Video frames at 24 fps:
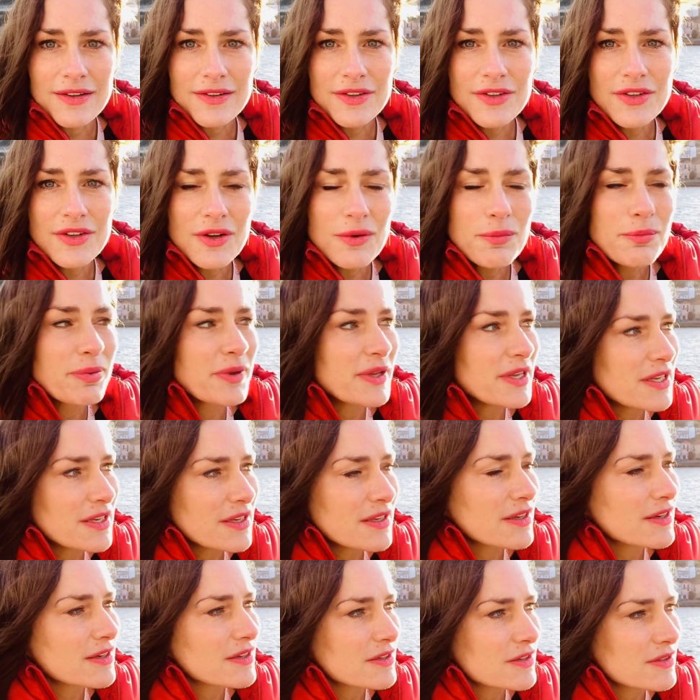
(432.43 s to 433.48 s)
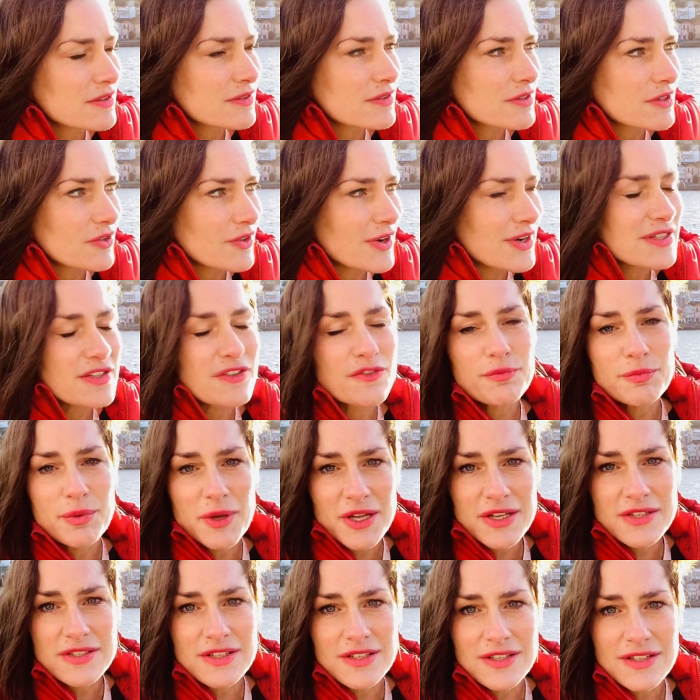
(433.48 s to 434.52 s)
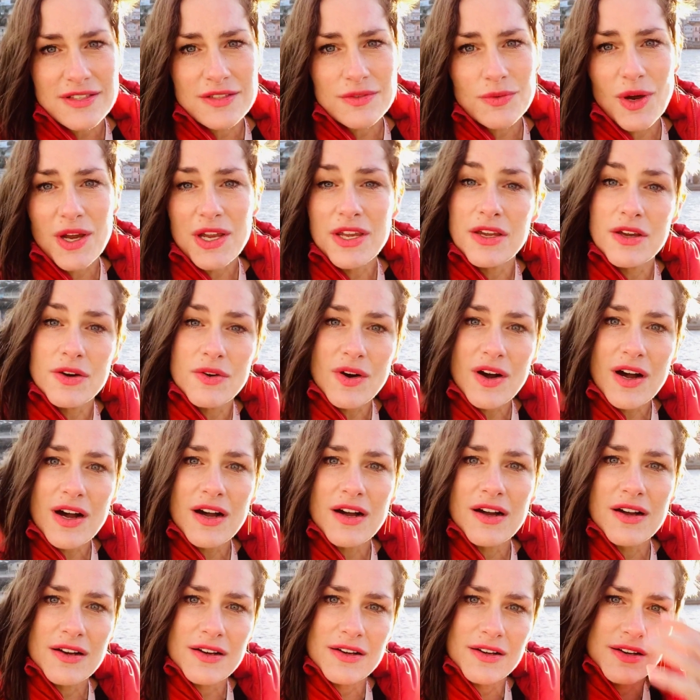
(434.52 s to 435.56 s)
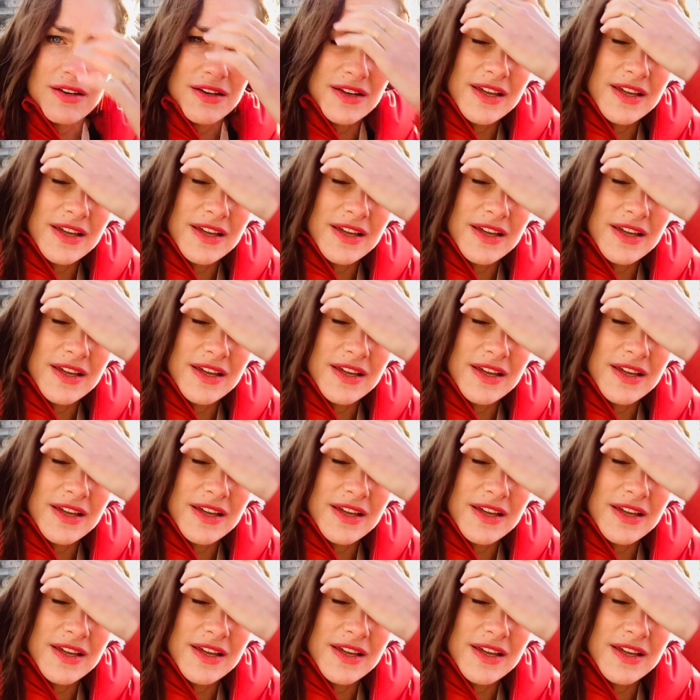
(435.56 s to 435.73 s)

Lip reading: You know, being a creative person is what you are.